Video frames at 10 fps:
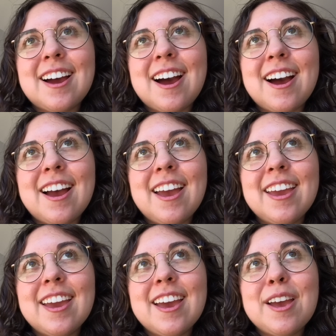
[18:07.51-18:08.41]

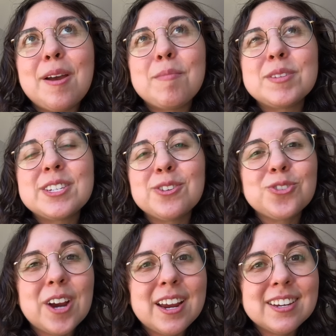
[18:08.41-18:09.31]
I am still
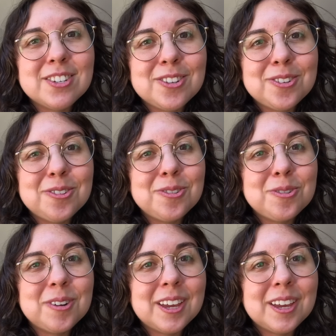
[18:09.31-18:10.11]
trying to